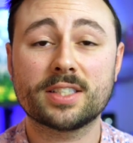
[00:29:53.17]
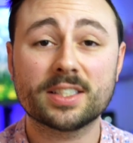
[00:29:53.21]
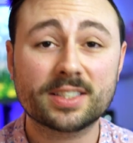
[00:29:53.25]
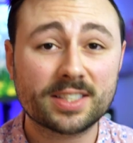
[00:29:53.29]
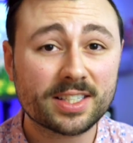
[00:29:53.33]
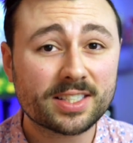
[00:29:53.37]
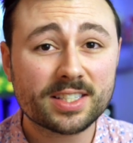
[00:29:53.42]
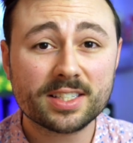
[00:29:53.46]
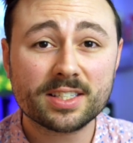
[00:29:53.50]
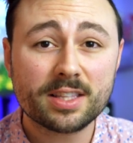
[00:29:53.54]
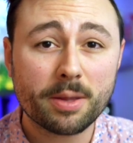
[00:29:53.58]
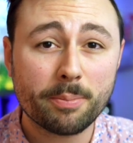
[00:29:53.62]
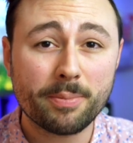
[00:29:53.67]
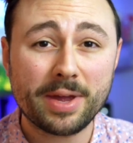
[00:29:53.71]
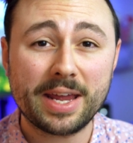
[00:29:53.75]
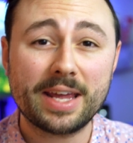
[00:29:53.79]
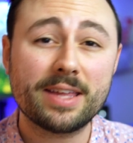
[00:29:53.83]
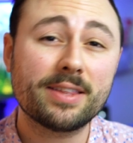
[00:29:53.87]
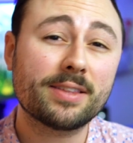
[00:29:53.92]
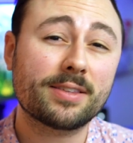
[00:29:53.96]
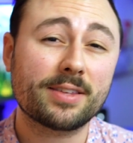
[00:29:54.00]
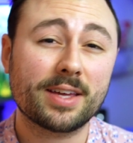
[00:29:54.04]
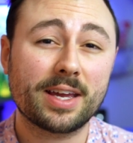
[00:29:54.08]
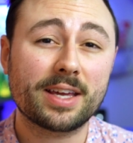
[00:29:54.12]
Since this is the
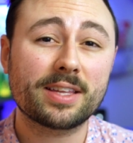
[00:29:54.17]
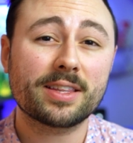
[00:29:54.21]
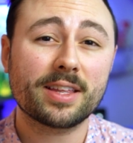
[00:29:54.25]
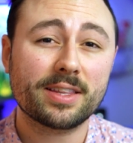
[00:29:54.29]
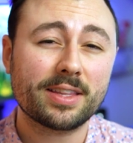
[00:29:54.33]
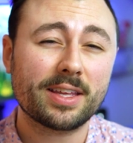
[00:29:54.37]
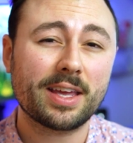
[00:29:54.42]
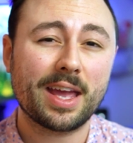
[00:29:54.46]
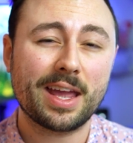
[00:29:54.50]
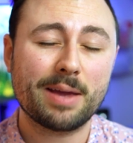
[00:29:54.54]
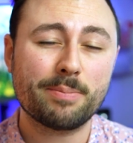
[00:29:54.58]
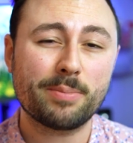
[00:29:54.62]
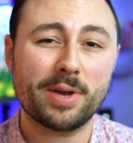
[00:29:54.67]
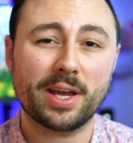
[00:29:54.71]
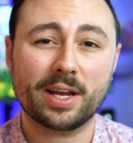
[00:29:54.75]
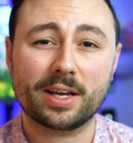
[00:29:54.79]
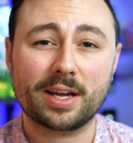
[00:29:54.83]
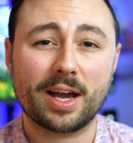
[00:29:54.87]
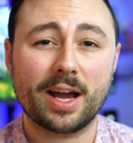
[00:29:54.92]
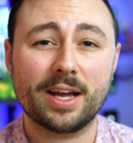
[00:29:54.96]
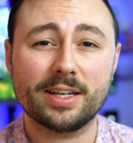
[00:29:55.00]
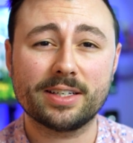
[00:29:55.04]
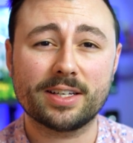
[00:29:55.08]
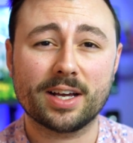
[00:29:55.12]
main thing that the 8-bit
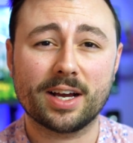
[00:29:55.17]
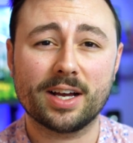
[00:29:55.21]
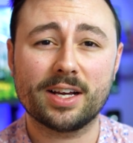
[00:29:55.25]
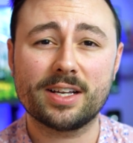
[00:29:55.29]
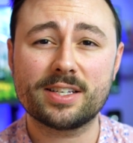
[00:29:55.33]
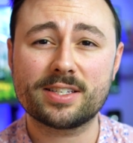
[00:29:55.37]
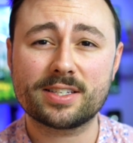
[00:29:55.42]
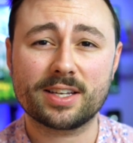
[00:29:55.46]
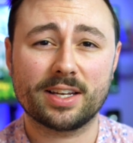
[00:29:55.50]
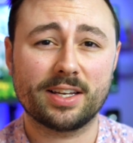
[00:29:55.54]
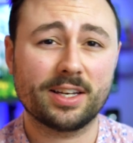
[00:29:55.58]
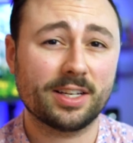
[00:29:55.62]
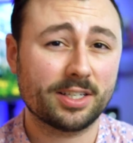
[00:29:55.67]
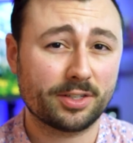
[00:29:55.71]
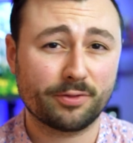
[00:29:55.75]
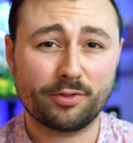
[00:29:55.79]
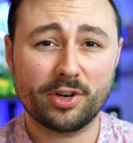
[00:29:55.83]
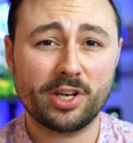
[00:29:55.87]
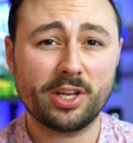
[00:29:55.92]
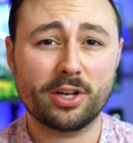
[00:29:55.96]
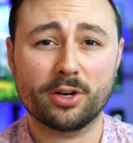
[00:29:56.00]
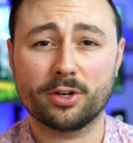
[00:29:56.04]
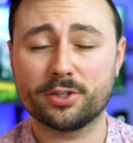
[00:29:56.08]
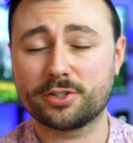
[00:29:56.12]
guy does, and his
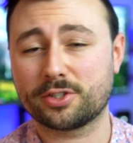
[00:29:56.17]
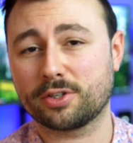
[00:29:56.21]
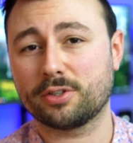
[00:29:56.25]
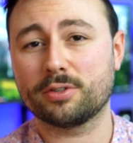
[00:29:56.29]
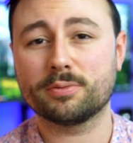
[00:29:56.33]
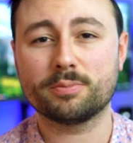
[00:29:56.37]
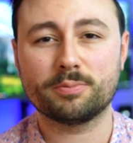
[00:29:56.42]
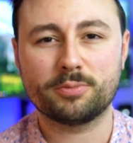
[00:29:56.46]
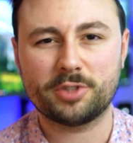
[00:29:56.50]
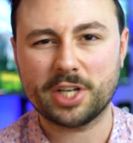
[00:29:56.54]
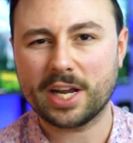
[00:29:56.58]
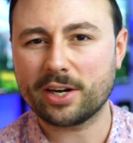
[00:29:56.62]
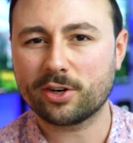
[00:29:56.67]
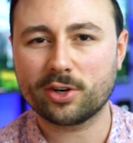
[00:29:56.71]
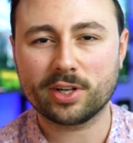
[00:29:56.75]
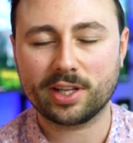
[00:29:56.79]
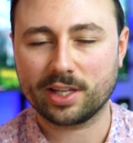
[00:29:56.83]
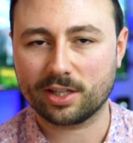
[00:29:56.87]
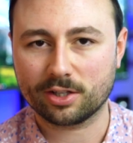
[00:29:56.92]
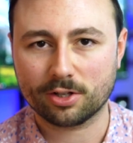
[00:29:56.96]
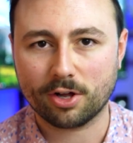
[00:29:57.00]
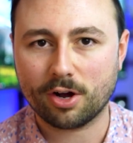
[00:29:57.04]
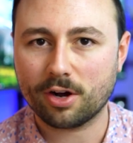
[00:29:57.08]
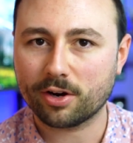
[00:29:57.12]
videos are
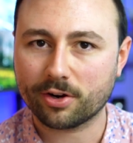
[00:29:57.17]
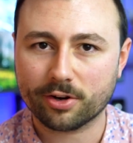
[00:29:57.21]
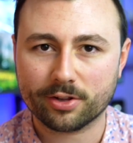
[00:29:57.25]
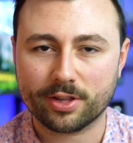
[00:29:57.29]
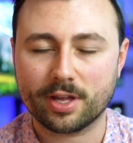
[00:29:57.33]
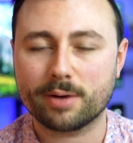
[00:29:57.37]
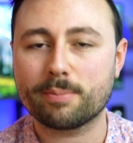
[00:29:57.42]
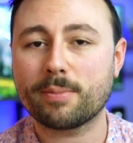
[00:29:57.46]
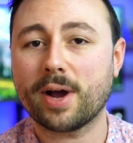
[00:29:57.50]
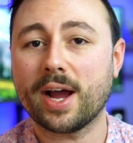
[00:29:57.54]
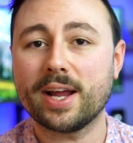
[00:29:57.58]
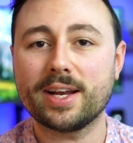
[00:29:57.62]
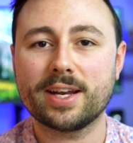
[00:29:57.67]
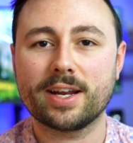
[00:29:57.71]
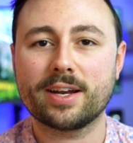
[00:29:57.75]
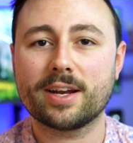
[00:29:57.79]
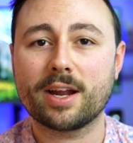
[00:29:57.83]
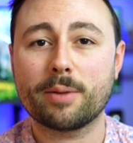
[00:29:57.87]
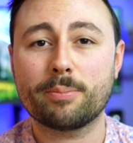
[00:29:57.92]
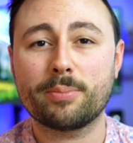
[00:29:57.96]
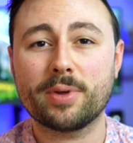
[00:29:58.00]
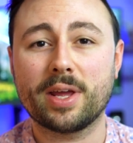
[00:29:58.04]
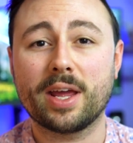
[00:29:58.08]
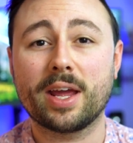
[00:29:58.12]
generally longer than mine
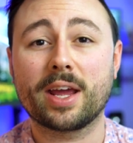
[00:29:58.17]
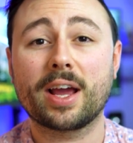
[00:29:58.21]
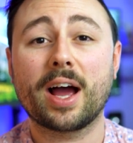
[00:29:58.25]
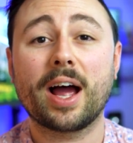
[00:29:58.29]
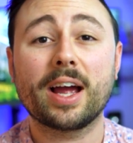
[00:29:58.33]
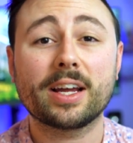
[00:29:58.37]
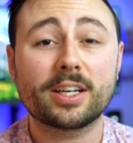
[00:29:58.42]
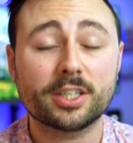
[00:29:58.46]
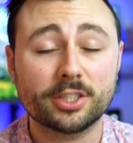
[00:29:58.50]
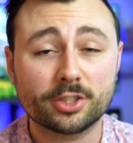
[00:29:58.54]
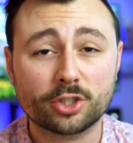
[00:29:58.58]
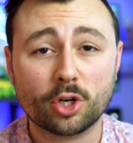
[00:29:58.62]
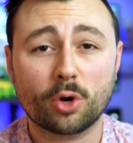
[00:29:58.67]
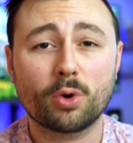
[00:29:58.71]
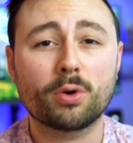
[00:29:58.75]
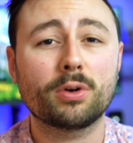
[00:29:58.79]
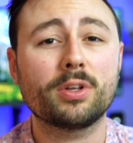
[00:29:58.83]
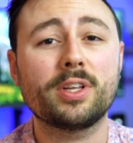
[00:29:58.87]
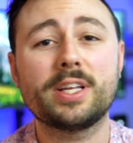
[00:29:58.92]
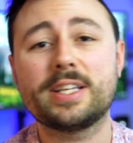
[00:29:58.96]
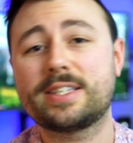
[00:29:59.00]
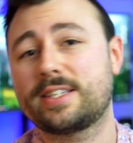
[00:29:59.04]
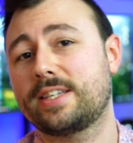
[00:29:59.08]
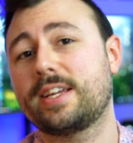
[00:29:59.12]
ended up being, I can
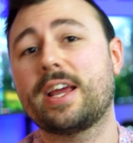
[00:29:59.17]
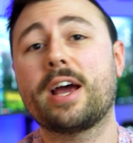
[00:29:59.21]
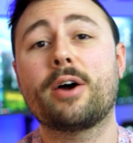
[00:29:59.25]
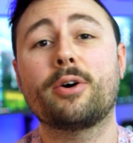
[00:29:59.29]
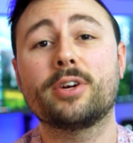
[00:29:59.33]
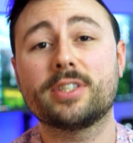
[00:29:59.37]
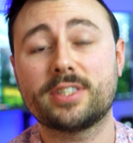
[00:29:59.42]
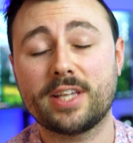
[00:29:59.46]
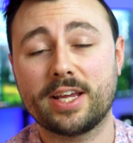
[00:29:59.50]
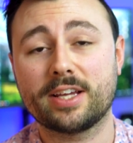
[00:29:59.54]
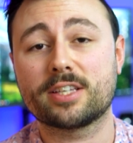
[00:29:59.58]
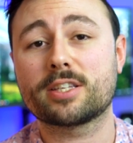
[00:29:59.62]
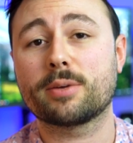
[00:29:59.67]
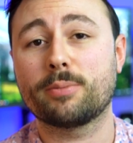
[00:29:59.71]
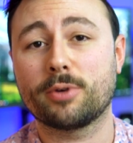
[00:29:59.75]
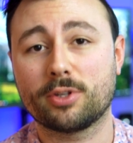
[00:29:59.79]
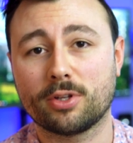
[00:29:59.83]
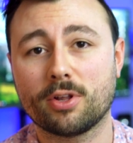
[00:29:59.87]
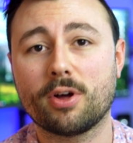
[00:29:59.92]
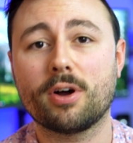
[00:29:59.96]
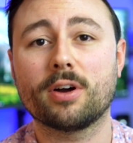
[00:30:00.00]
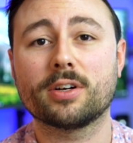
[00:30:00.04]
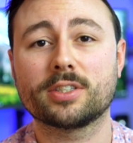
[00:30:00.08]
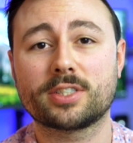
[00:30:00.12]
totally see how it takes him a
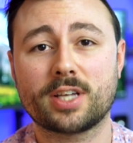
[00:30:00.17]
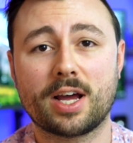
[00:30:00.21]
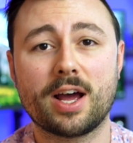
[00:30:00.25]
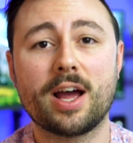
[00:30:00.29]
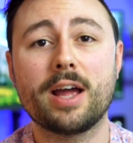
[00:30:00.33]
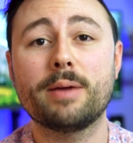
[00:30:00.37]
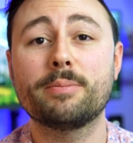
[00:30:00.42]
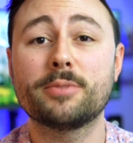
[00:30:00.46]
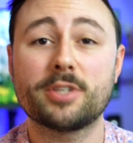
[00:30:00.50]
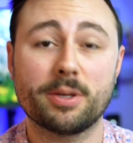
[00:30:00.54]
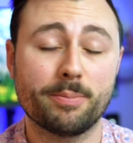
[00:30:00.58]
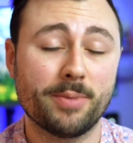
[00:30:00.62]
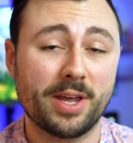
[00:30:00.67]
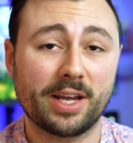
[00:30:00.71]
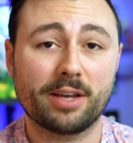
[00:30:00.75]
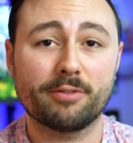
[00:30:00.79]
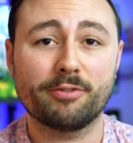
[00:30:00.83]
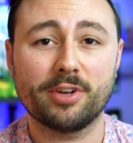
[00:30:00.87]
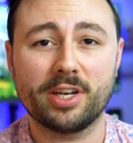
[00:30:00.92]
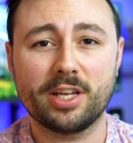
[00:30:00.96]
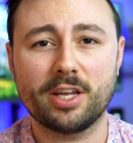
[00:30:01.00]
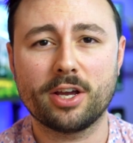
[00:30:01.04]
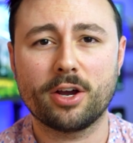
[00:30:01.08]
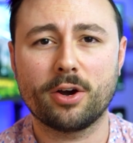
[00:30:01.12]
long time to make a
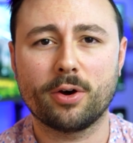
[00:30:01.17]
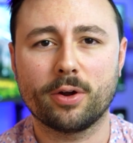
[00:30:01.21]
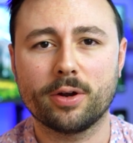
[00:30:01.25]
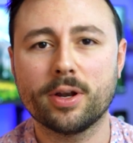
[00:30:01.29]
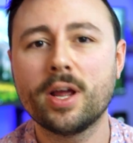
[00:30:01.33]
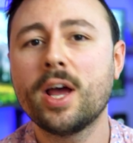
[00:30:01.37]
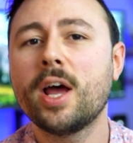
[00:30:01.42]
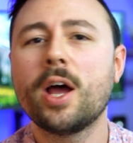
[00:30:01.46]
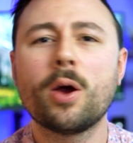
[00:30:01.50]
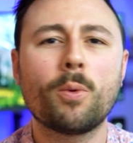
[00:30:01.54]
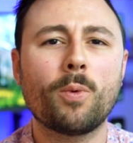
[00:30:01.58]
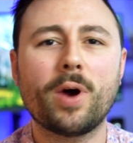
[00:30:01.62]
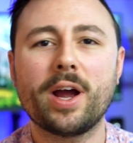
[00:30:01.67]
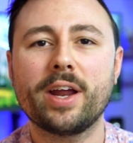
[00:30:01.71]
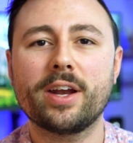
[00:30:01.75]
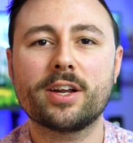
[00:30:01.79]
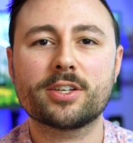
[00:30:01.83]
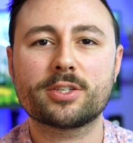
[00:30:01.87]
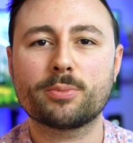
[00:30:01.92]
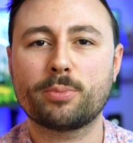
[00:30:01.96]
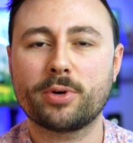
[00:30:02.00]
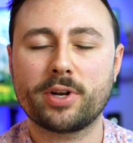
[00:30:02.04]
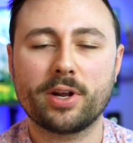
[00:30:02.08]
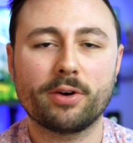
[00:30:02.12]
video and why he
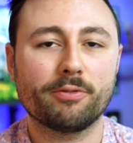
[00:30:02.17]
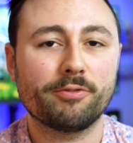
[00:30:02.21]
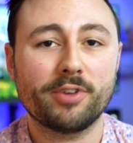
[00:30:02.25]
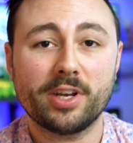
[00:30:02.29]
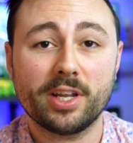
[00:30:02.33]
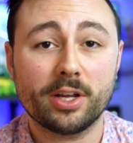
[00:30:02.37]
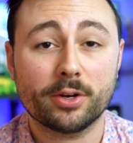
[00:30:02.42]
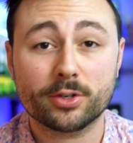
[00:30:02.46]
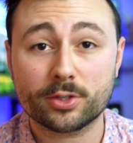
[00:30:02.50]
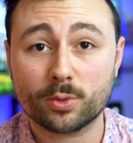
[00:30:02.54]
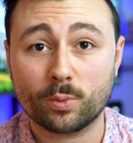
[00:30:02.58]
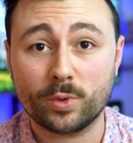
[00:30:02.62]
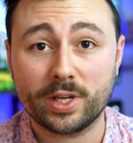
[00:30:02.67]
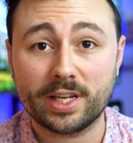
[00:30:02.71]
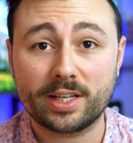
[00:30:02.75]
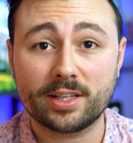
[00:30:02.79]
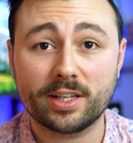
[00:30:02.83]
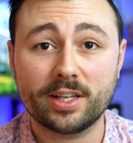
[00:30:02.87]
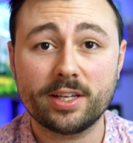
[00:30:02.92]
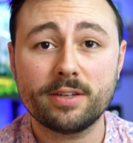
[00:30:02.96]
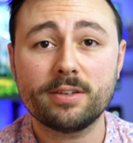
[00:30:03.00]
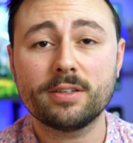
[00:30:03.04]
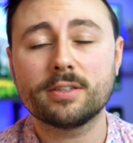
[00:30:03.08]
doesn't put out videos weekly.